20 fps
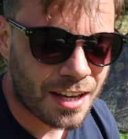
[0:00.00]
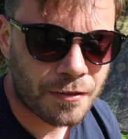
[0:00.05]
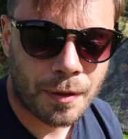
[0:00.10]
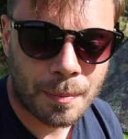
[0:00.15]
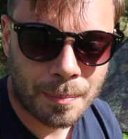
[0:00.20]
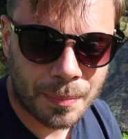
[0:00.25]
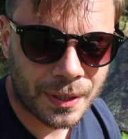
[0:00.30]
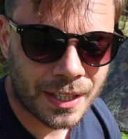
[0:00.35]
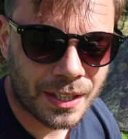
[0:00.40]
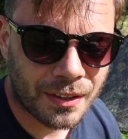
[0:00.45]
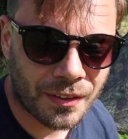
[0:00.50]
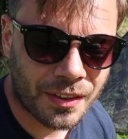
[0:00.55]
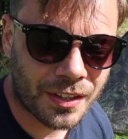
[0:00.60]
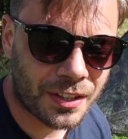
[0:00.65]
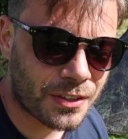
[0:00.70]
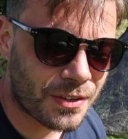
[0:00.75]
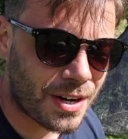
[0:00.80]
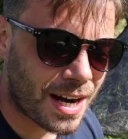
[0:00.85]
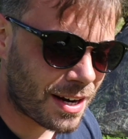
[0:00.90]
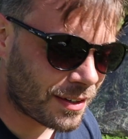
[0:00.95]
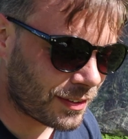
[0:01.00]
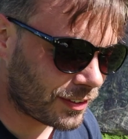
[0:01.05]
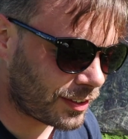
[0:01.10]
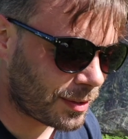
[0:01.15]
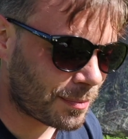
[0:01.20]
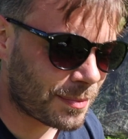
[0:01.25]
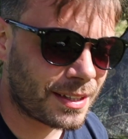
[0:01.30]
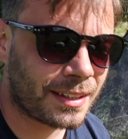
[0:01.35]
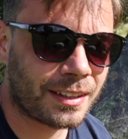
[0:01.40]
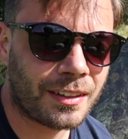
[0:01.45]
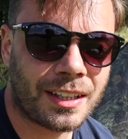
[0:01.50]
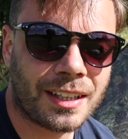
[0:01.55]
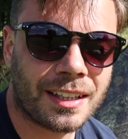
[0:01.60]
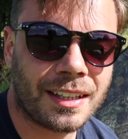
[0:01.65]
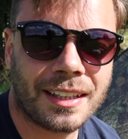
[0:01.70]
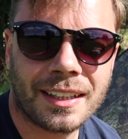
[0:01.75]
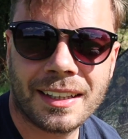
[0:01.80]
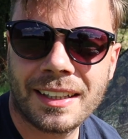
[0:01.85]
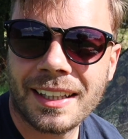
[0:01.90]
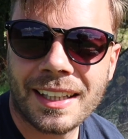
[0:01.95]
if I put it on the ground, something like
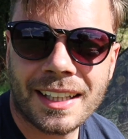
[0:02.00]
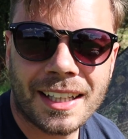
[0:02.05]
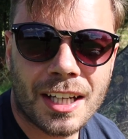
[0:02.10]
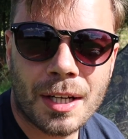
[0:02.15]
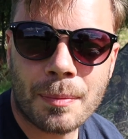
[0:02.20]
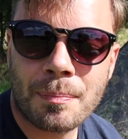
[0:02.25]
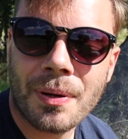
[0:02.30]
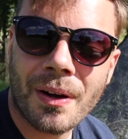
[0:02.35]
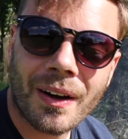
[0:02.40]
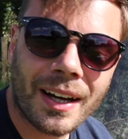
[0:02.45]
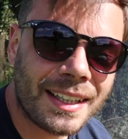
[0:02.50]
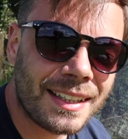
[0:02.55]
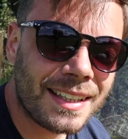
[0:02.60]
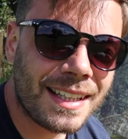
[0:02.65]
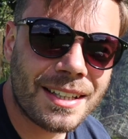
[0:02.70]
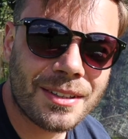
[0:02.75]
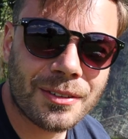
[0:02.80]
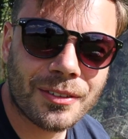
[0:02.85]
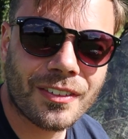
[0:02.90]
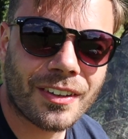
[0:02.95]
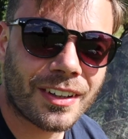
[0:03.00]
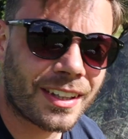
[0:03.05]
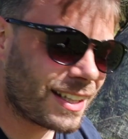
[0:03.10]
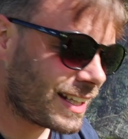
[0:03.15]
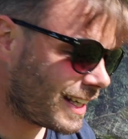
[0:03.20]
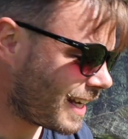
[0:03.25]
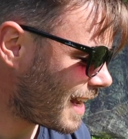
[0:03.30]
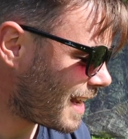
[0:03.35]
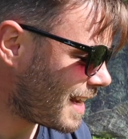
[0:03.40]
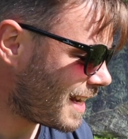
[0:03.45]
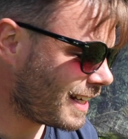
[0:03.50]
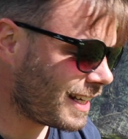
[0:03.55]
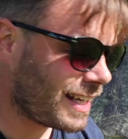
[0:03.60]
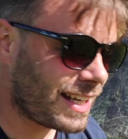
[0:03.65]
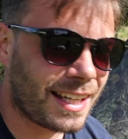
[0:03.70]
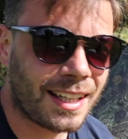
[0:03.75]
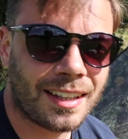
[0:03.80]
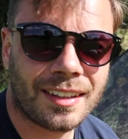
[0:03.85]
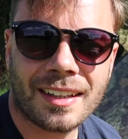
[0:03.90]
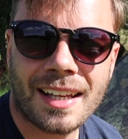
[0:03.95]
a pine needle's not going to get in
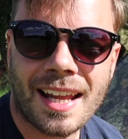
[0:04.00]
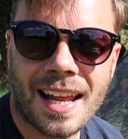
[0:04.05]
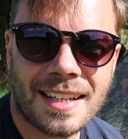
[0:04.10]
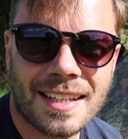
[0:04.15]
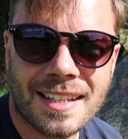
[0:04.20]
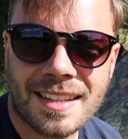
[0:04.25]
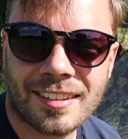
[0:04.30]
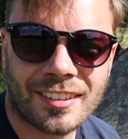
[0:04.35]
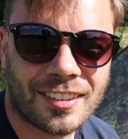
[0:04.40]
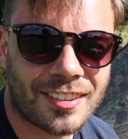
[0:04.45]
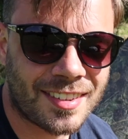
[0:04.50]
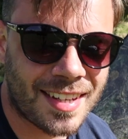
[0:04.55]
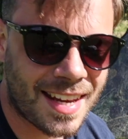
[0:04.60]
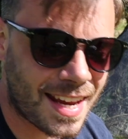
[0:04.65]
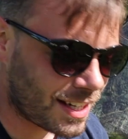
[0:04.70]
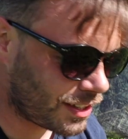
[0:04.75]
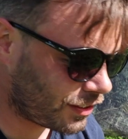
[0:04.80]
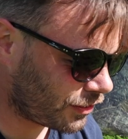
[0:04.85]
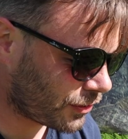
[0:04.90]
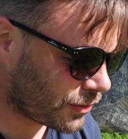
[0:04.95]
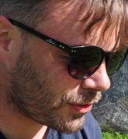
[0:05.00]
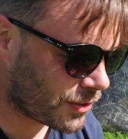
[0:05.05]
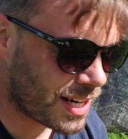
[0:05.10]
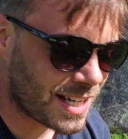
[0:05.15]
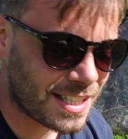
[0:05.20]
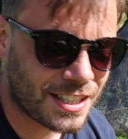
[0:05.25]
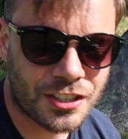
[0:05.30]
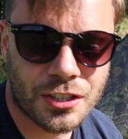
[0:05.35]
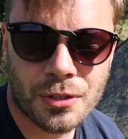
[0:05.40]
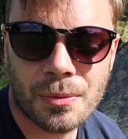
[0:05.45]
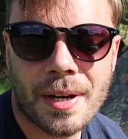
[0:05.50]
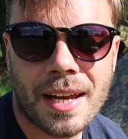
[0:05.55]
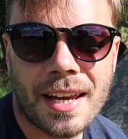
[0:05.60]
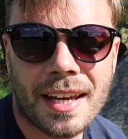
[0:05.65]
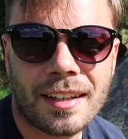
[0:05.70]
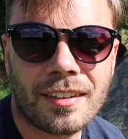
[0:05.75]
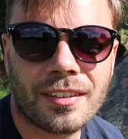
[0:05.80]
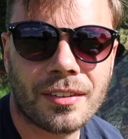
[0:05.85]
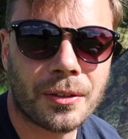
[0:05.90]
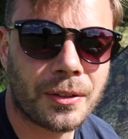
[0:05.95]
it, any sticks or any
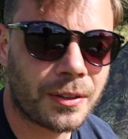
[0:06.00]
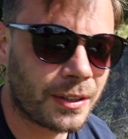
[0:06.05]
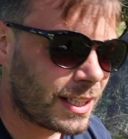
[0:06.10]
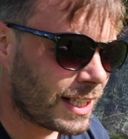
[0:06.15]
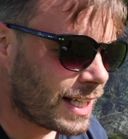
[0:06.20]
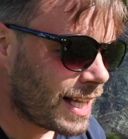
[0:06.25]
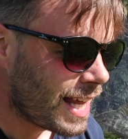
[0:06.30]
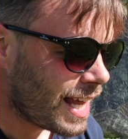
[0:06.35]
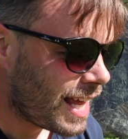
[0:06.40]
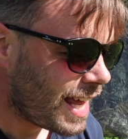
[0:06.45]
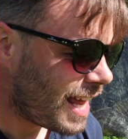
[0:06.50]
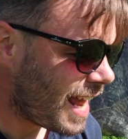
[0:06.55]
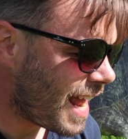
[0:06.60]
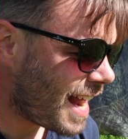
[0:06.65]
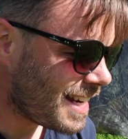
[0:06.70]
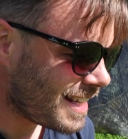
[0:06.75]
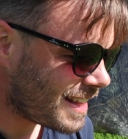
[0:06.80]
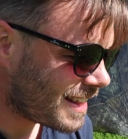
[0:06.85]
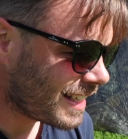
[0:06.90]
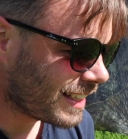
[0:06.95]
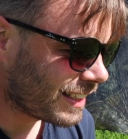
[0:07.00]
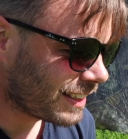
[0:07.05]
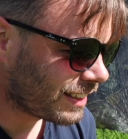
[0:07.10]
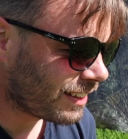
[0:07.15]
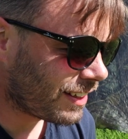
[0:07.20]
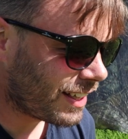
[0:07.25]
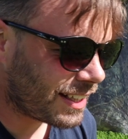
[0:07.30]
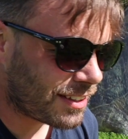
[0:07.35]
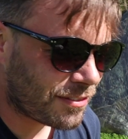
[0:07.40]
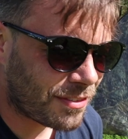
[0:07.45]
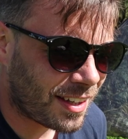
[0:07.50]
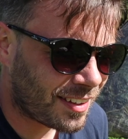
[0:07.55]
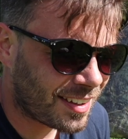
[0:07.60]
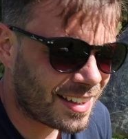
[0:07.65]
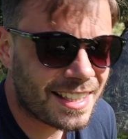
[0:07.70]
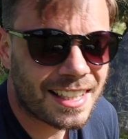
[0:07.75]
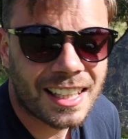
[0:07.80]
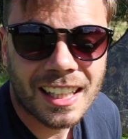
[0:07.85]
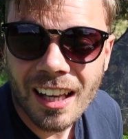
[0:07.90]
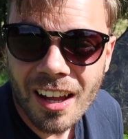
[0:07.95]
twigs or anything, like if there's
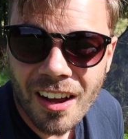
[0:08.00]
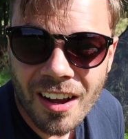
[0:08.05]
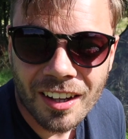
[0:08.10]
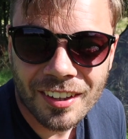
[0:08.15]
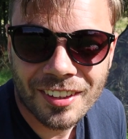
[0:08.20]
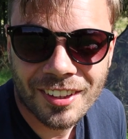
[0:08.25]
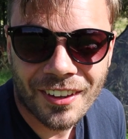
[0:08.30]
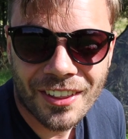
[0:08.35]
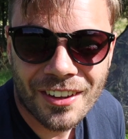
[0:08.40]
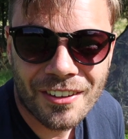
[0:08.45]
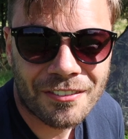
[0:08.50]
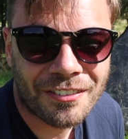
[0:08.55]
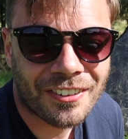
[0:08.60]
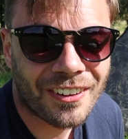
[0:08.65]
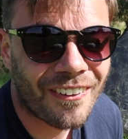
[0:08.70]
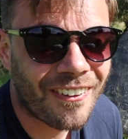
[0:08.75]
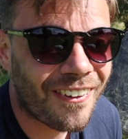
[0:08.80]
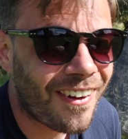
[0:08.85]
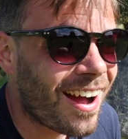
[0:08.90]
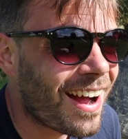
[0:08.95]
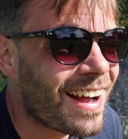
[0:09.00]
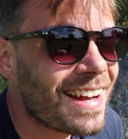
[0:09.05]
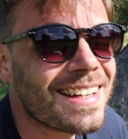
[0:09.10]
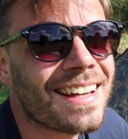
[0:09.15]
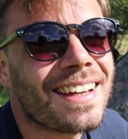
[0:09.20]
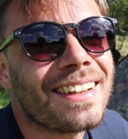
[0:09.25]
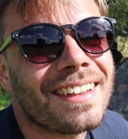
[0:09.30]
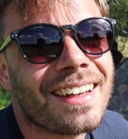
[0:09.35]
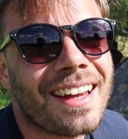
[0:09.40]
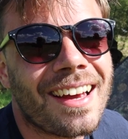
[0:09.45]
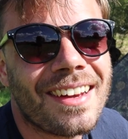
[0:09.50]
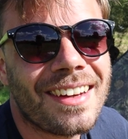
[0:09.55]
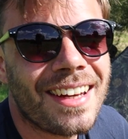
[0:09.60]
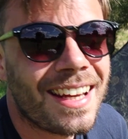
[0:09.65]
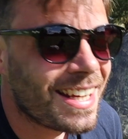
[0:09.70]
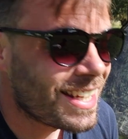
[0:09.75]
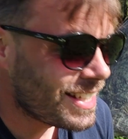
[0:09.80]
any glass on the floor, I don't know.